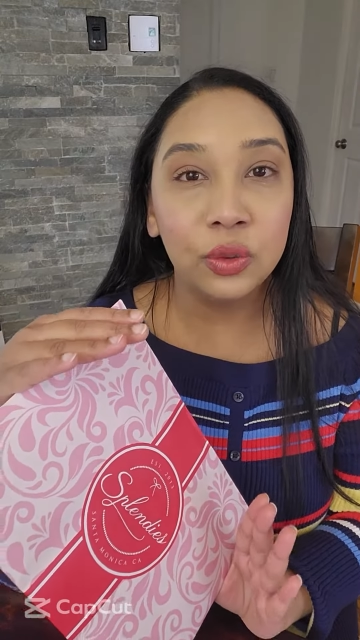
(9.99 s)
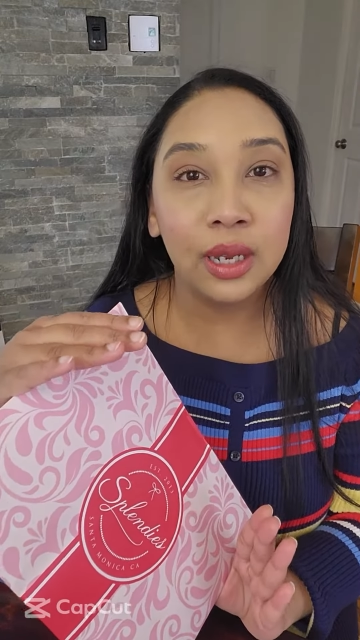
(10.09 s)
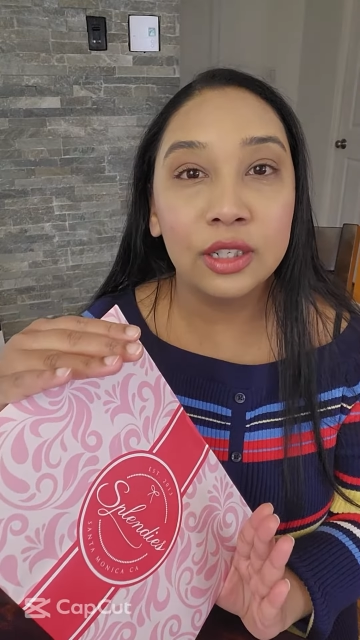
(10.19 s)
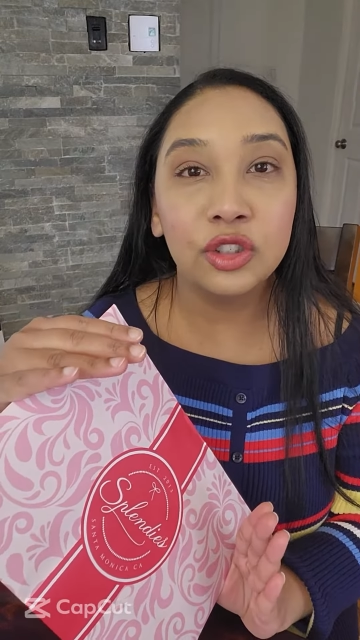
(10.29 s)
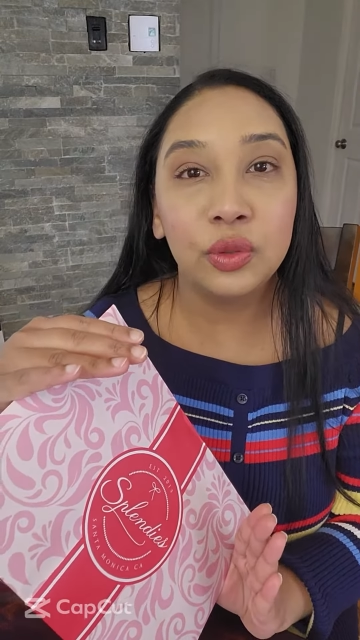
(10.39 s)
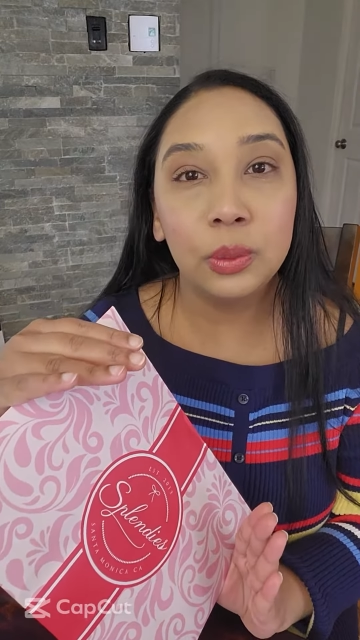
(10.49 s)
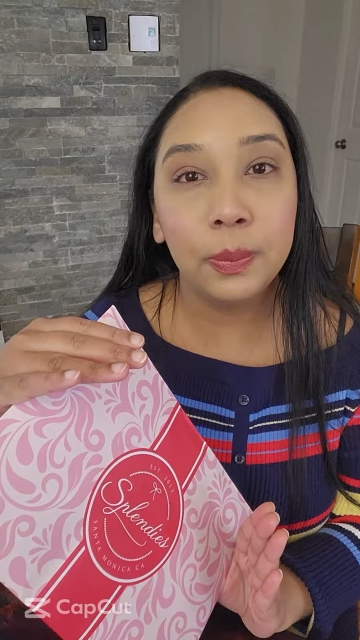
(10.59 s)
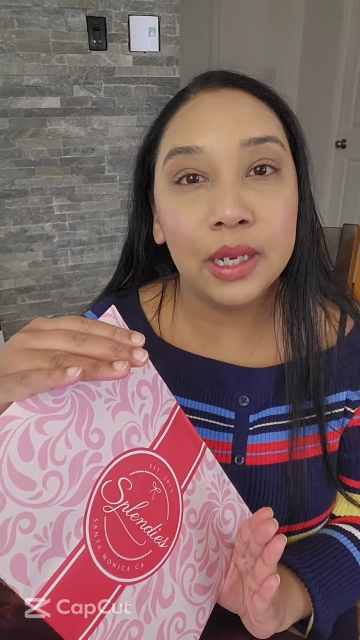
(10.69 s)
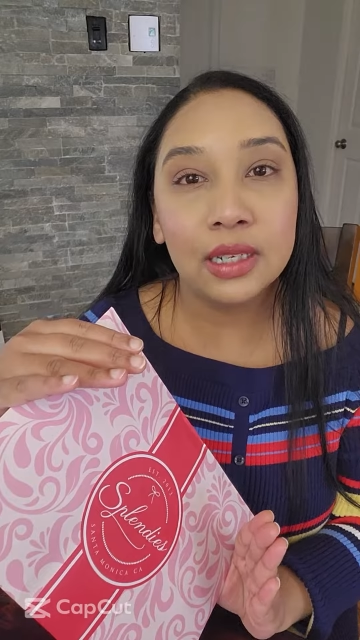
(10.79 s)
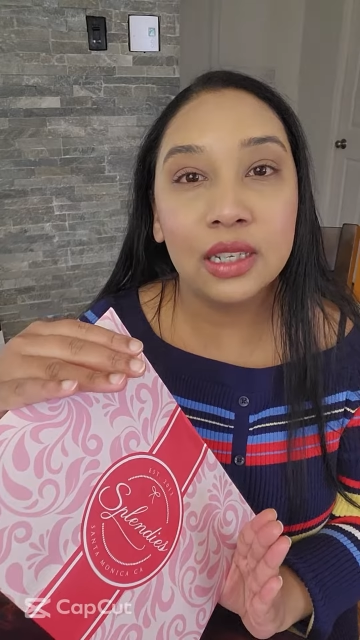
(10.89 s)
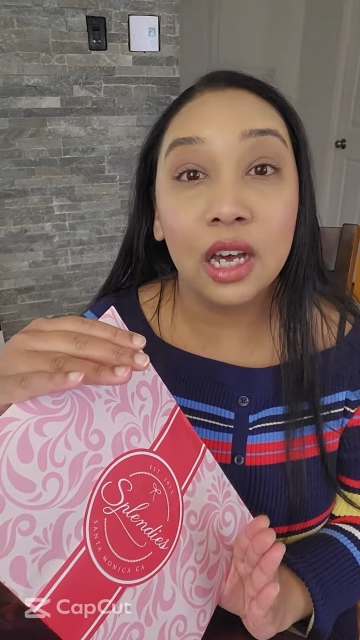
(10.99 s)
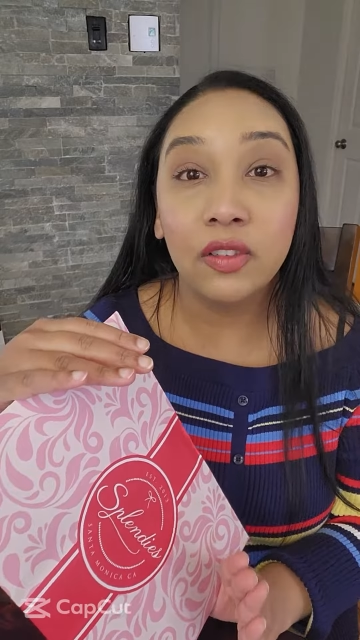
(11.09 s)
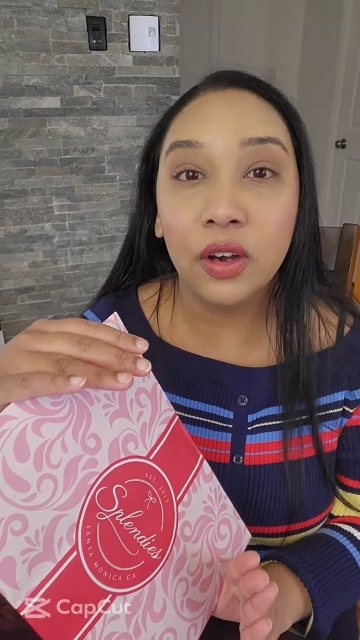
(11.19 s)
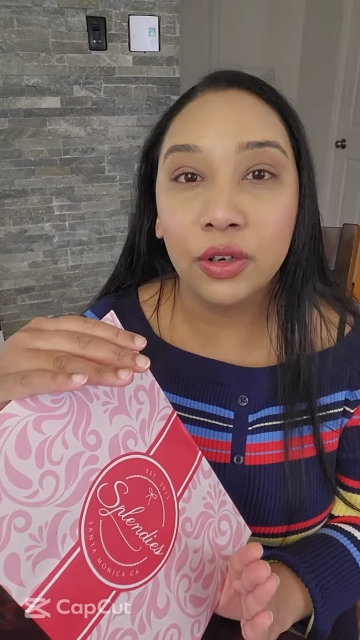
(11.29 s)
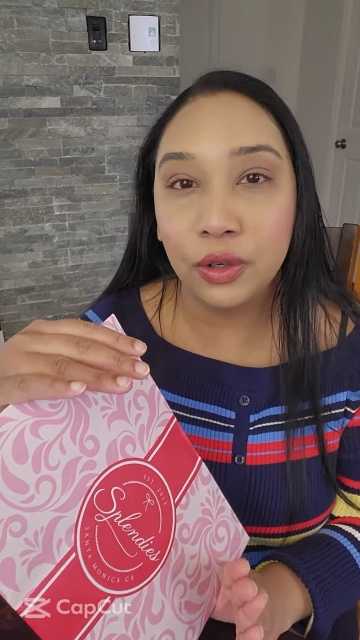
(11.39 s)
You get three pairs
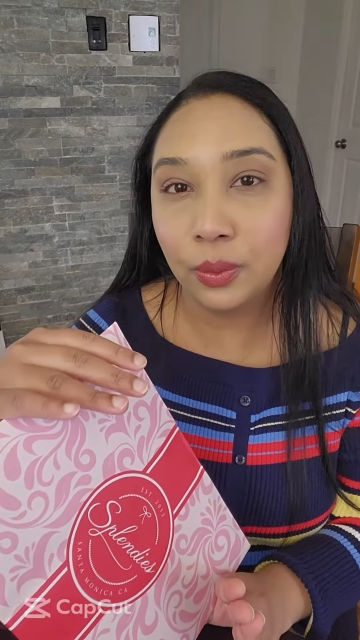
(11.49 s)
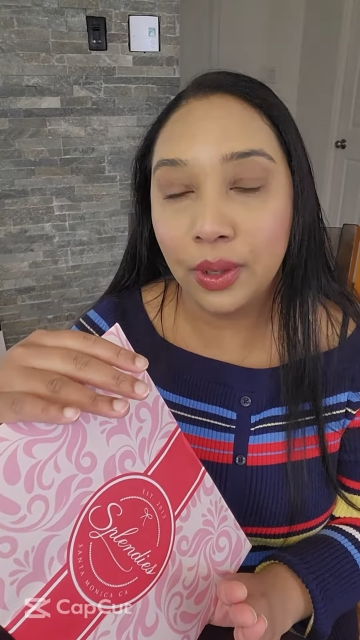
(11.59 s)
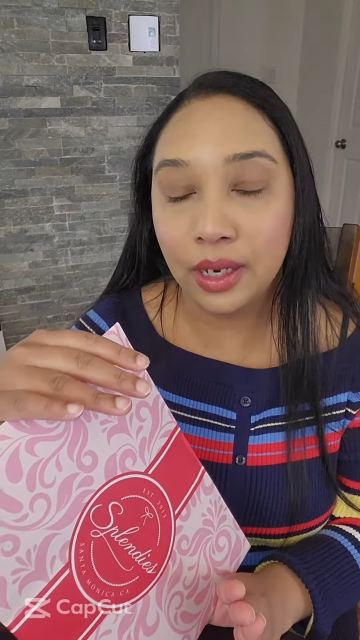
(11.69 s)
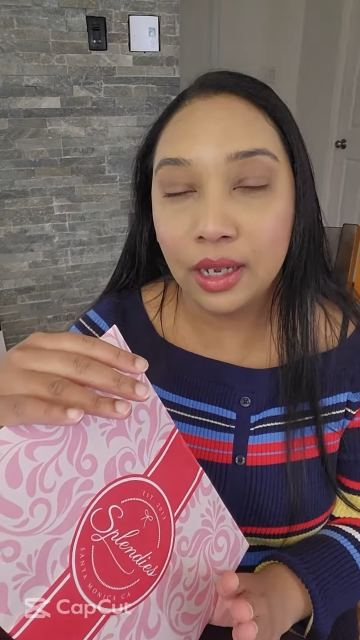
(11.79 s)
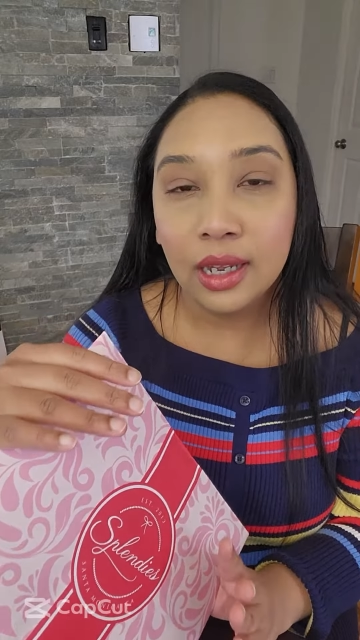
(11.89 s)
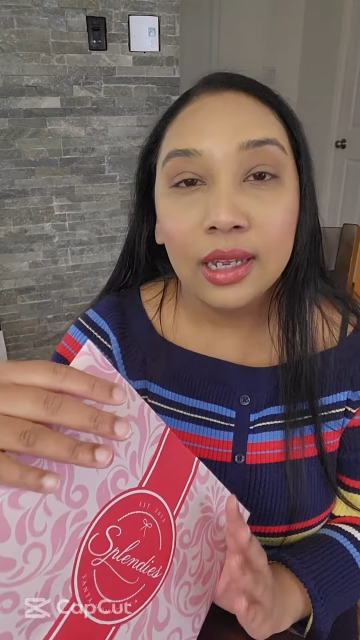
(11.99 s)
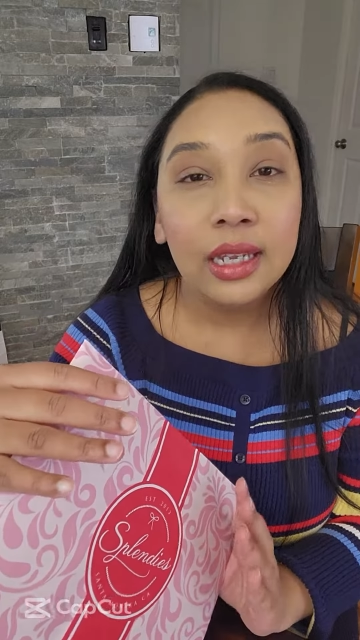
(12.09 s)
of underwear.